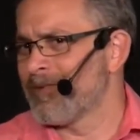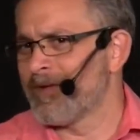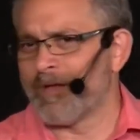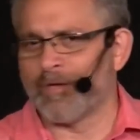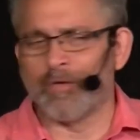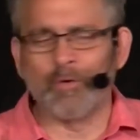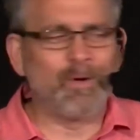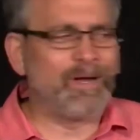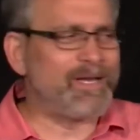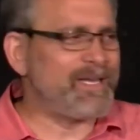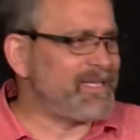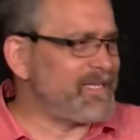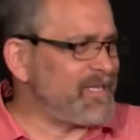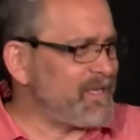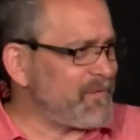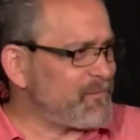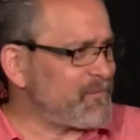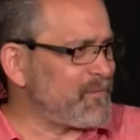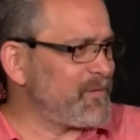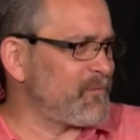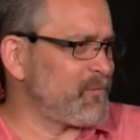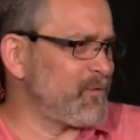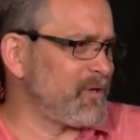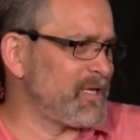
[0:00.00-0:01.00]
Are you any
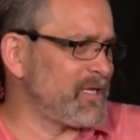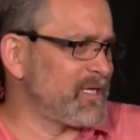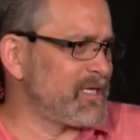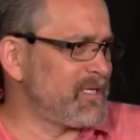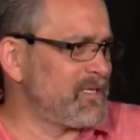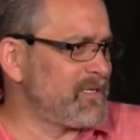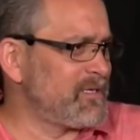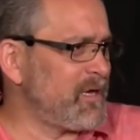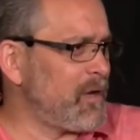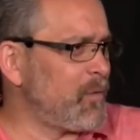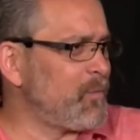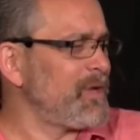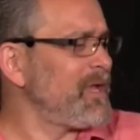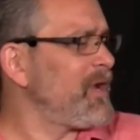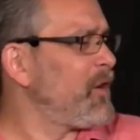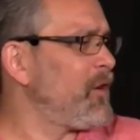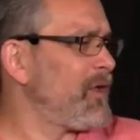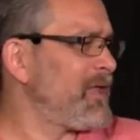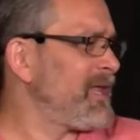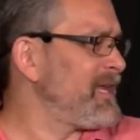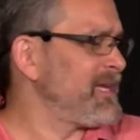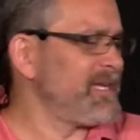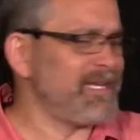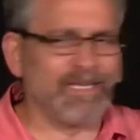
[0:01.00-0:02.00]
different, really? Are we
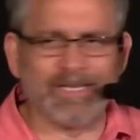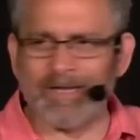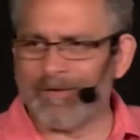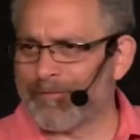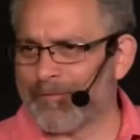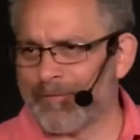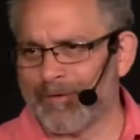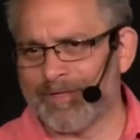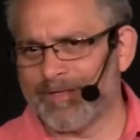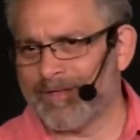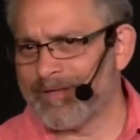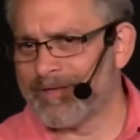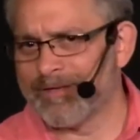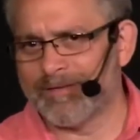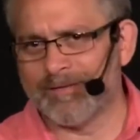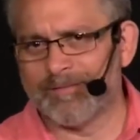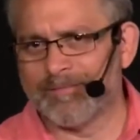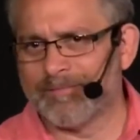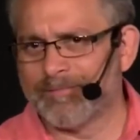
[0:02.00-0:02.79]
all any different?